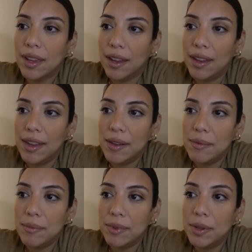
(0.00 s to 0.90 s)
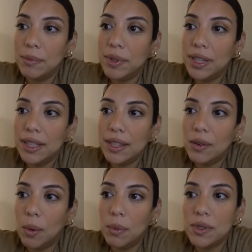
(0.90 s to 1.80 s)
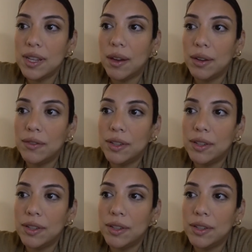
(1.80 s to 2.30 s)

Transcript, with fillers: I am completely almost out of,